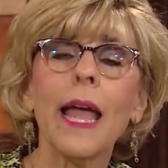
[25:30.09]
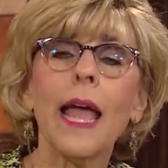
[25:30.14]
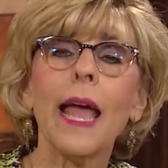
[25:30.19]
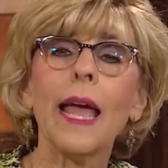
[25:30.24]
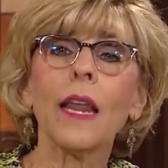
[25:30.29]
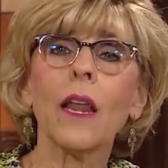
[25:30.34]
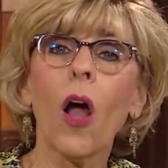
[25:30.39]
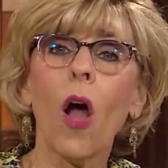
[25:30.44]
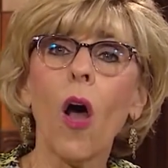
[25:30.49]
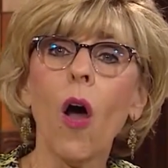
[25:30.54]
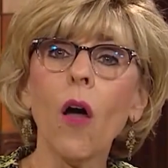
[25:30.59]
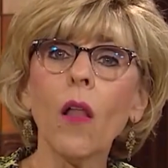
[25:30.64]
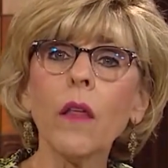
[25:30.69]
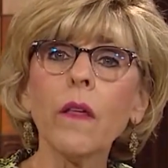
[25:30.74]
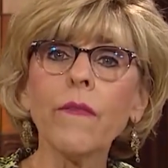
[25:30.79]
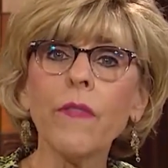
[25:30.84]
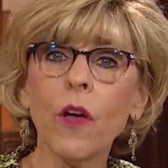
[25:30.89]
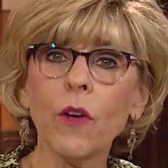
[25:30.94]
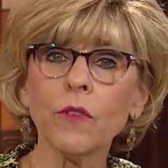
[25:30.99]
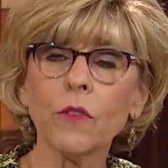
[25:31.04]
and all
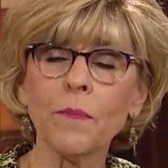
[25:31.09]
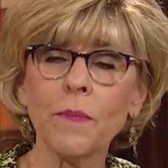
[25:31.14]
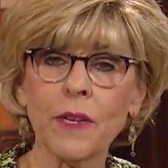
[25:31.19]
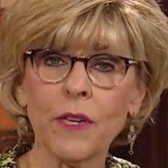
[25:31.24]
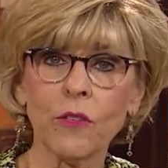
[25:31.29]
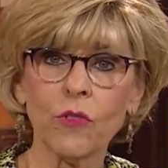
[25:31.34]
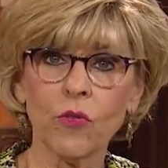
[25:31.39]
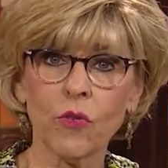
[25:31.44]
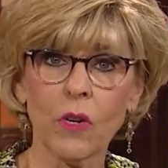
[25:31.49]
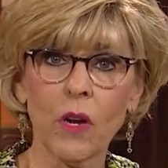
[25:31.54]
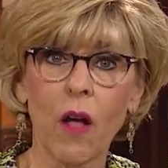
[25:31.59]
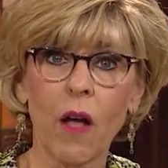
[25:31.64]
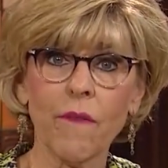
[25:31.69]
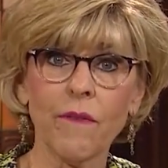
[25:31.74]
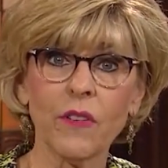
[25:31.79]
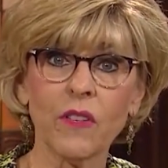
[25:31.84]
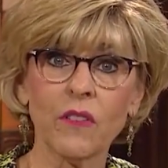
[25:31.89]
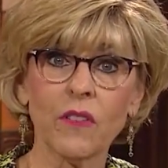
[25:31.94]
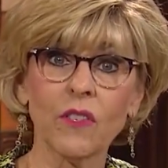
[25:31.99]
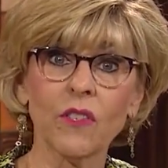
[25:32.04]
of those ministry
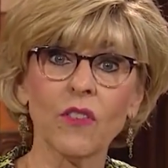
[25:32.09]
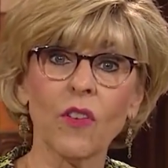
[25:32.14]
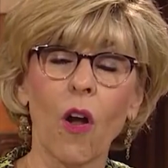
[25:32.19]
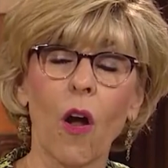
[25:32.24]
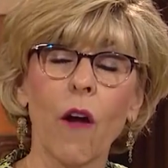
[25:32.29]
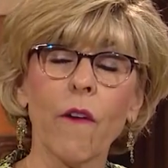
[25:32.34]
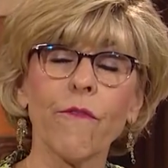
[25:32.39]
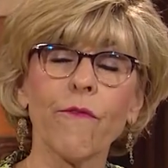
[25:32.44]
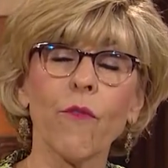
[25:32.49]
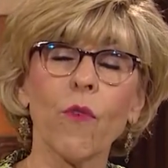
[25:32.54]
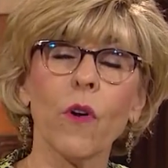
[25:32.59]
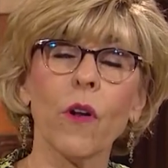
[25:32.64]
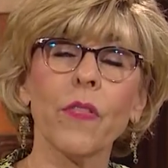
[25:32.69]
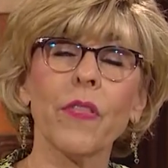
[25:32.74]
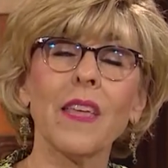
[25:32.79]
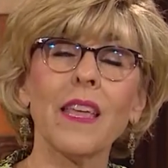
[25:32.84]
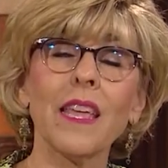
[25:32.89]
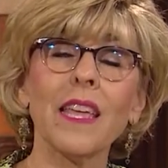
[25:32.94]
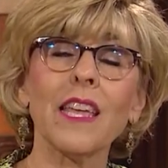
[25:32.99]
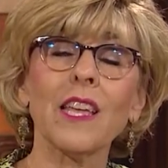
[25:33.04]
offices are for
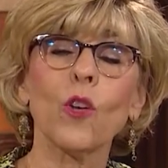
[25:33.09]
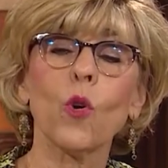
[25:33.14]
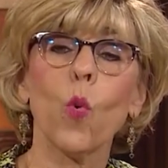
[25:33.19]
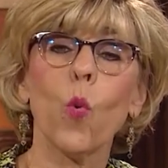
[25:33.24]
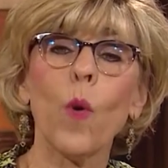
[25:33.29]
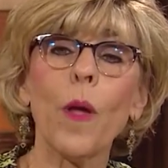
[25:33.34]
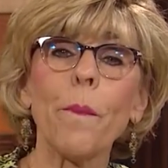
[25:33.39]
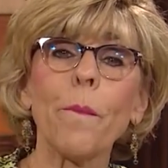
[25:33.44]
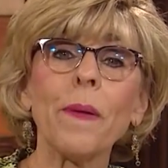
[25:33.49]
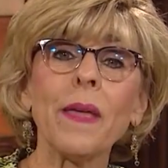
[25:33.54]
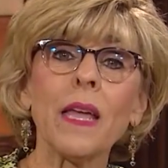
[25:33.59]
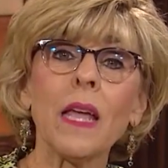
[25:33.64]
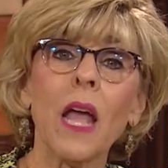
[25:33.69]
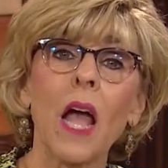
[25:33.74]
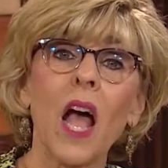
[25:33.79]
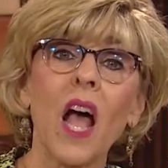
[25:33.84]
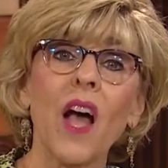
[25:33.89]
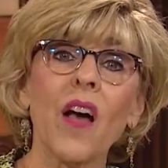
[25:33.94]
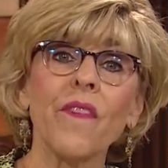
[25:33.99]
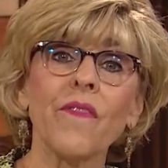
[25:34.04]
the equipping
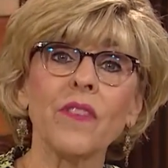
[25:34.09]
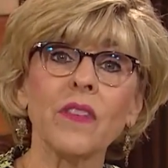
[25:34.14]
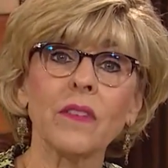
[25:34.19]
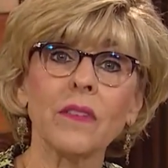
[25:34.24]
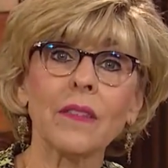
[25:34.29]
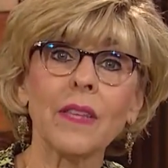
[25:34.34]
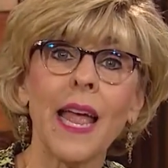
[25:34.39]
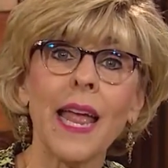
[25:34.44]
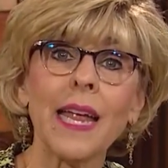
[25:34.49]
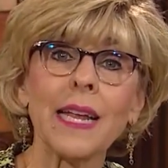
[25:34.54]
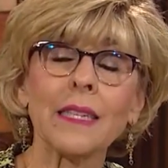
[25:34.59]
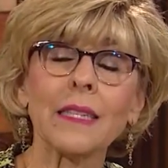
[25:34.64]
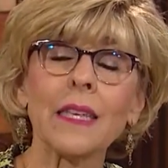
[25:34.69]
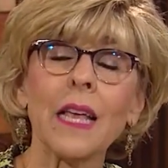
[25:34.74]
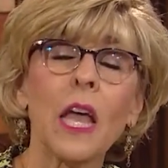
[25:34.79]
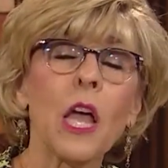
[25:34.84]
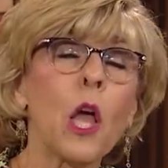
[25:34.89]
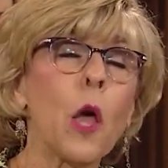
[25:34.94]
of the saints,